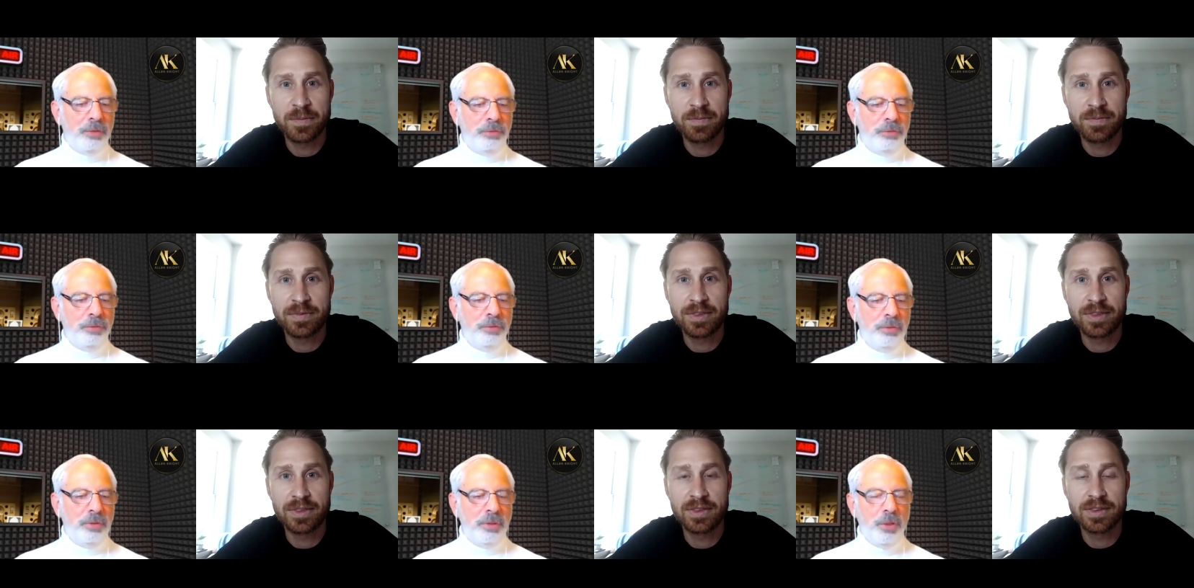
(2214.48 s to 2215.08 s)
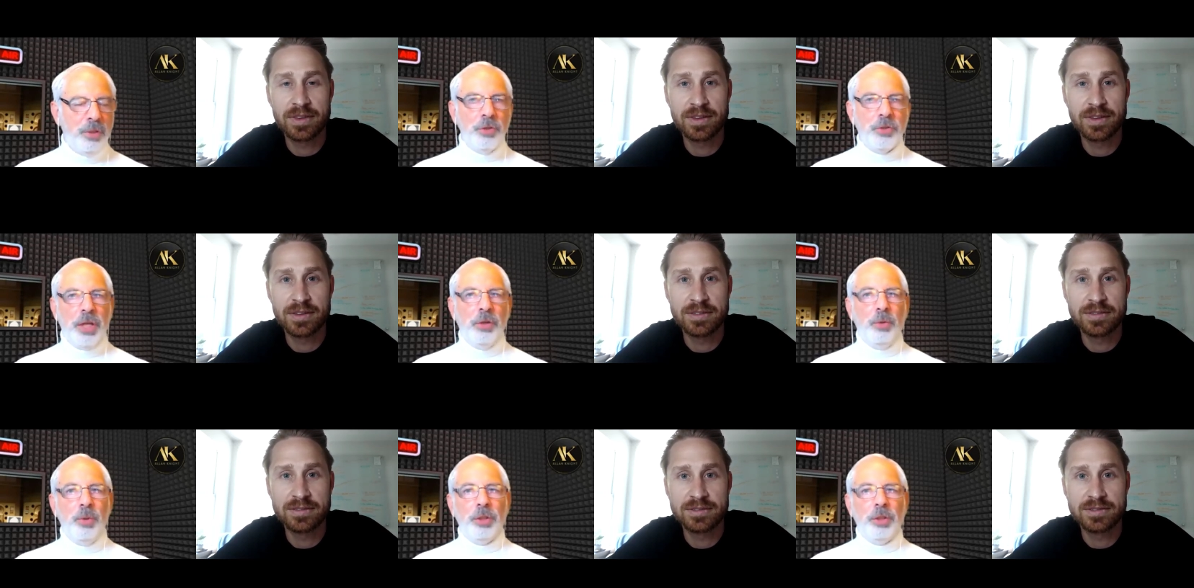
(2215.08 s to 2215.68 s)
Speaker 1: of course, I
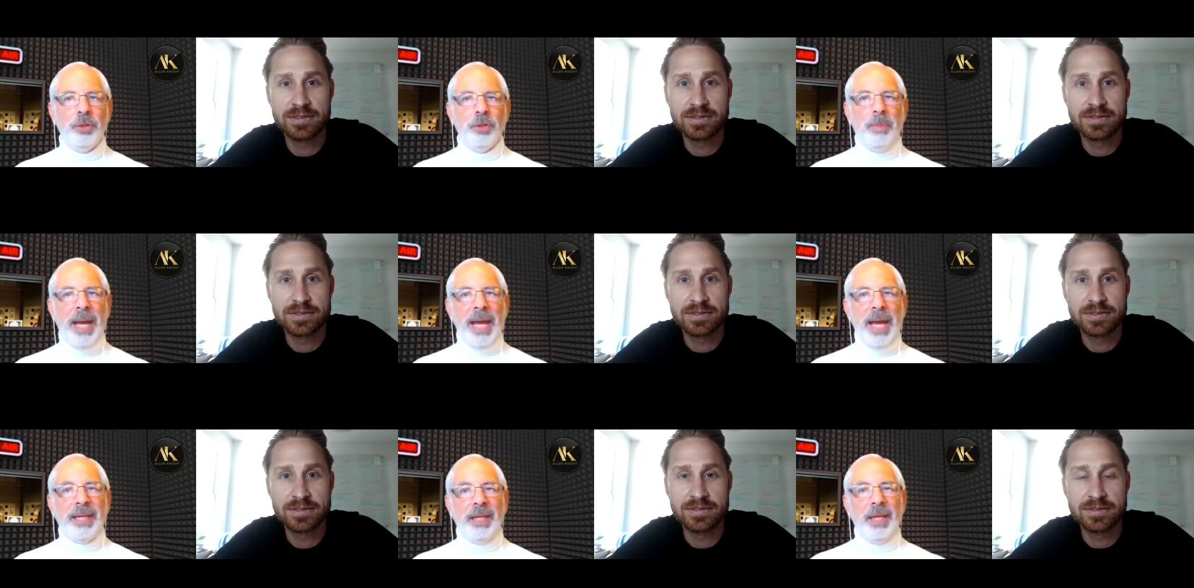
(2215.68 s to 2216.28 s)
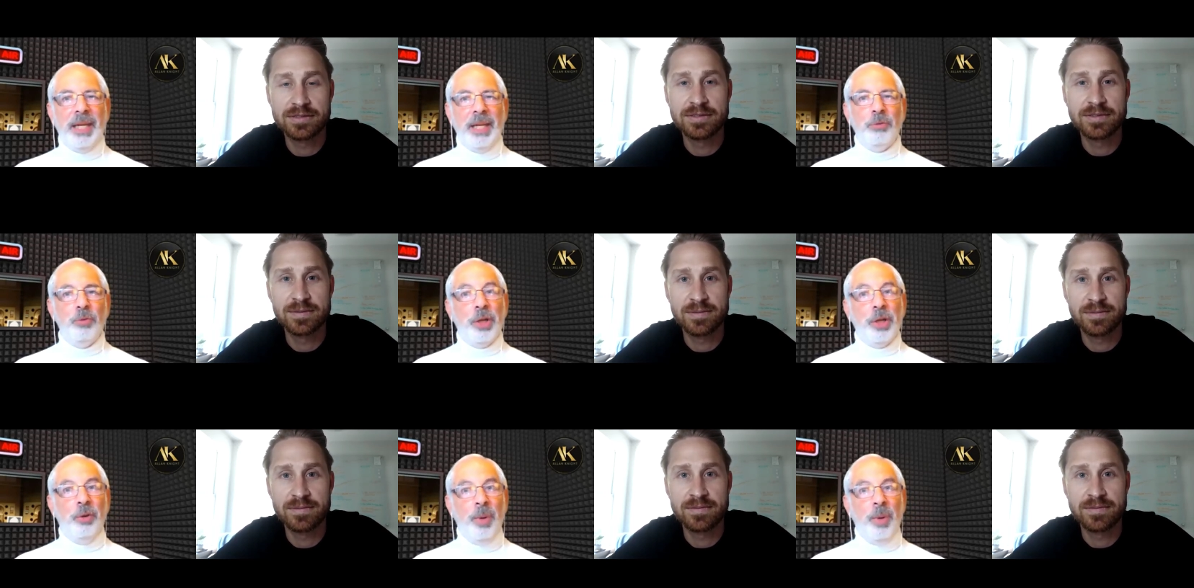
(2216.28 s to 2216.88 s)
don't want to look back and
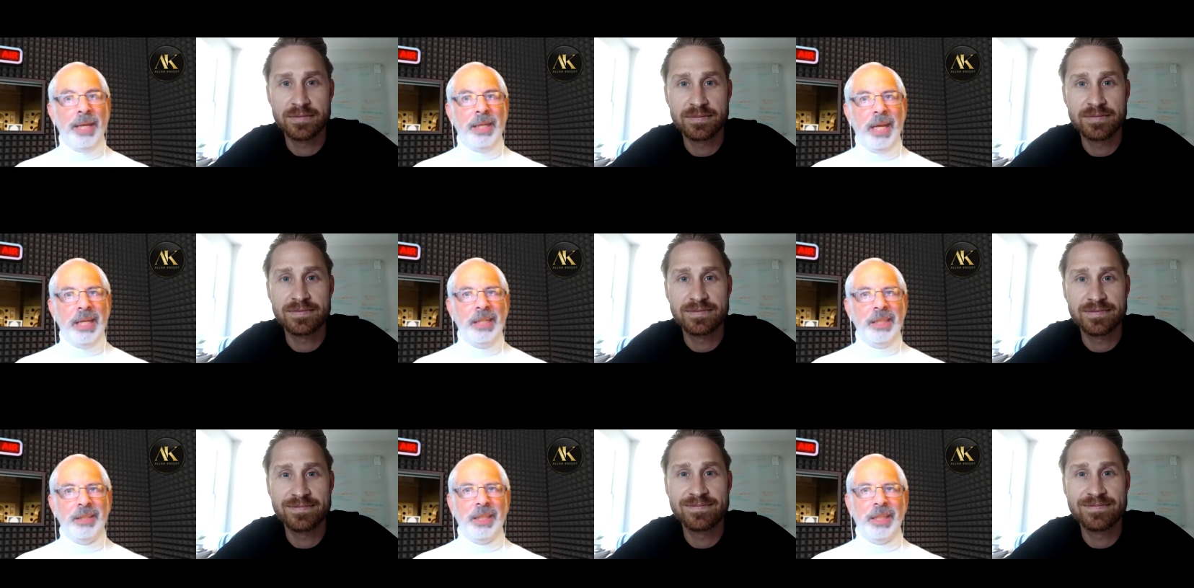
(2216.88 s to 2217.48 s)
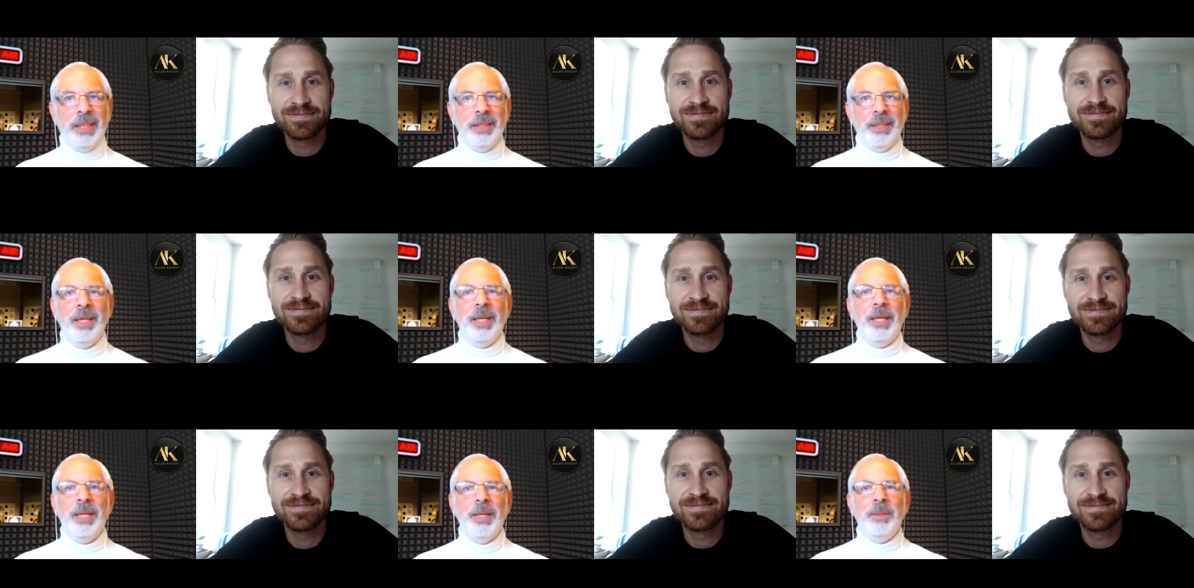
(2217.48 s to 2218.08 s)
regret anything,
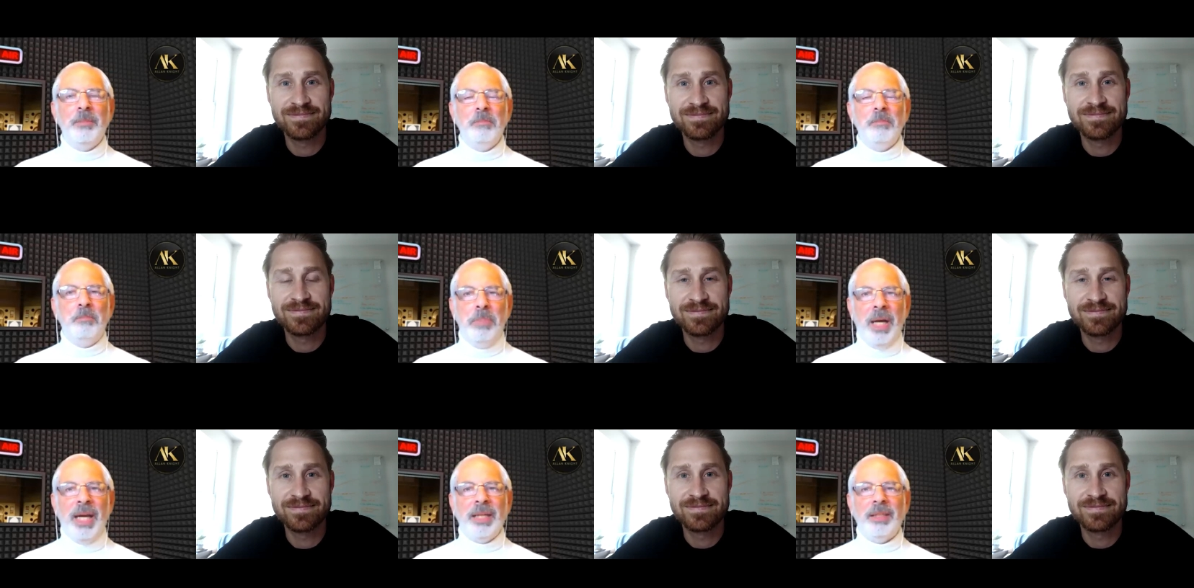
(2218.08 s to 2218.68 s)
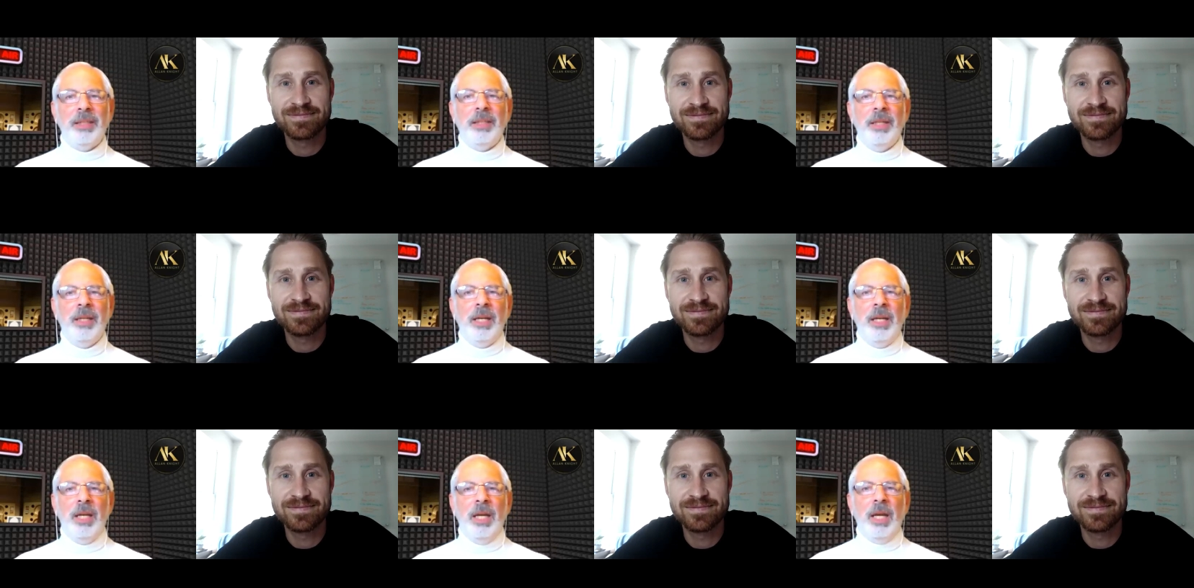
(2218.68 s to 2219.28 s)
but
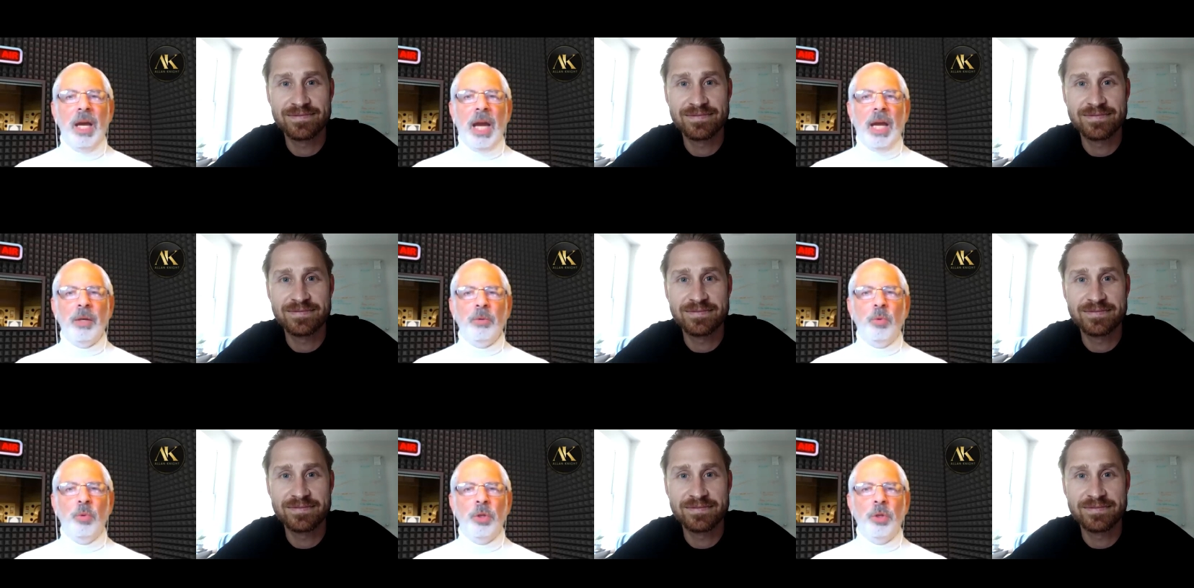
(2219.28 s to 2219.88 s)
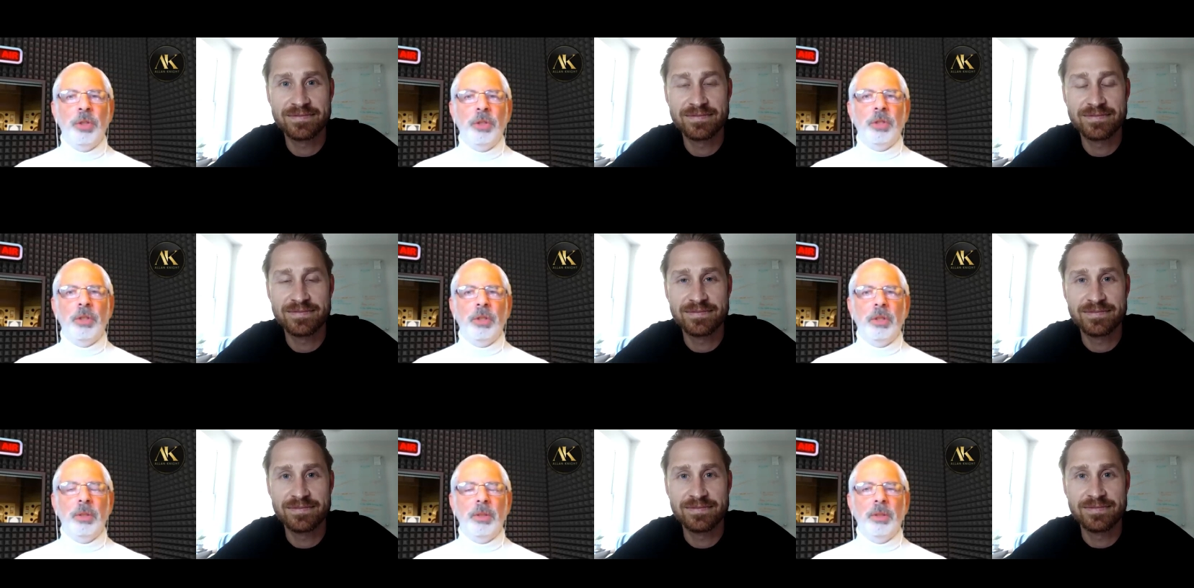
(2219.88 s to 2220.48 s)
I would
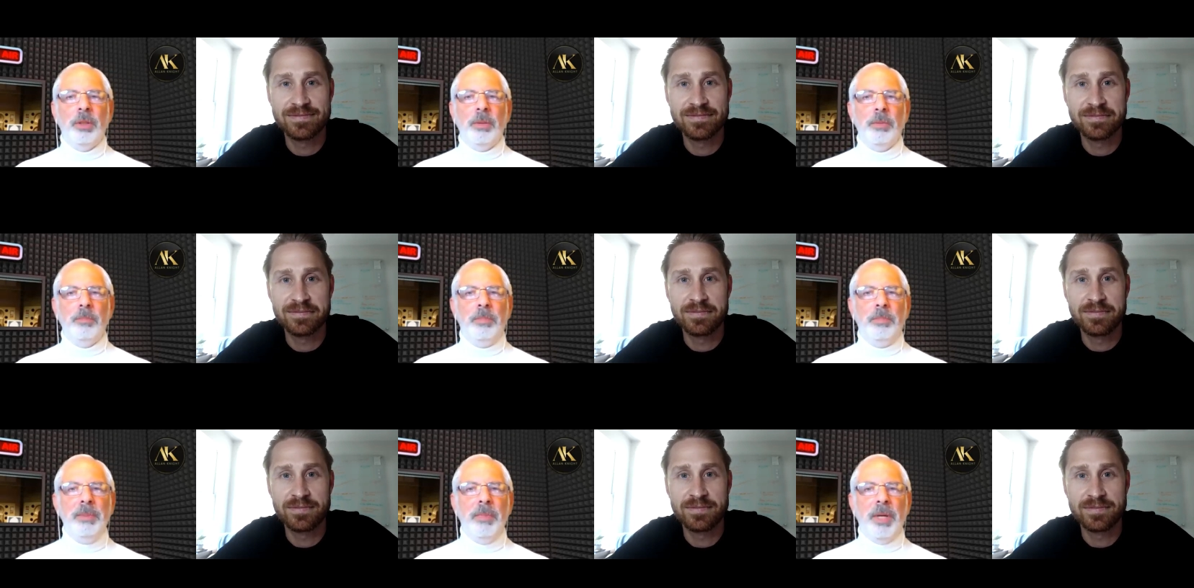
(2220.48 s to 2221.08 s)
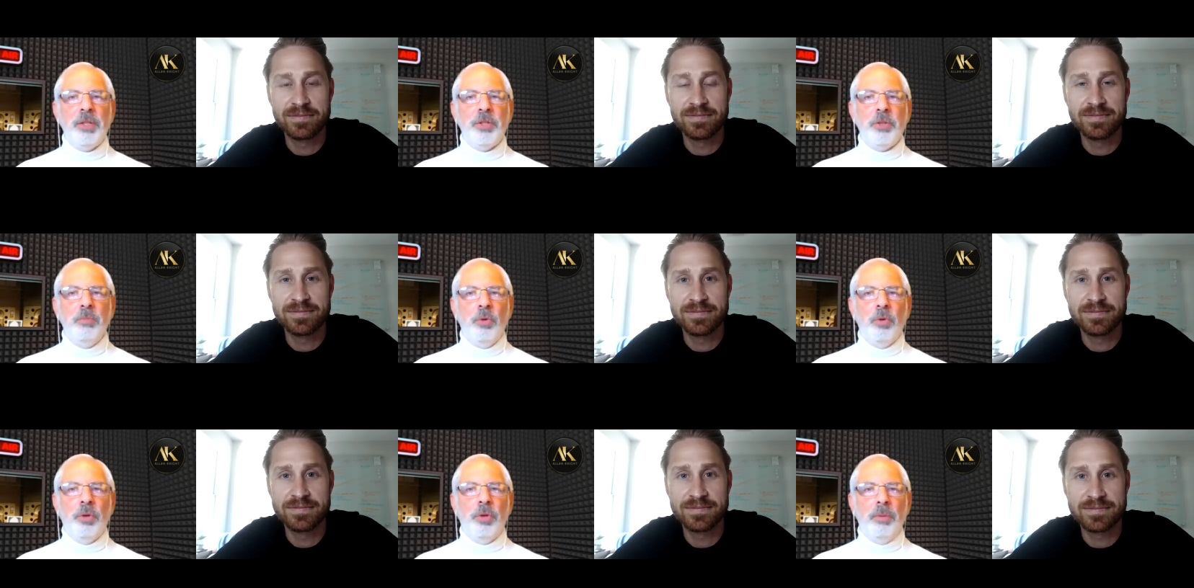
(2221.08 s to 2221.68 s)
be much more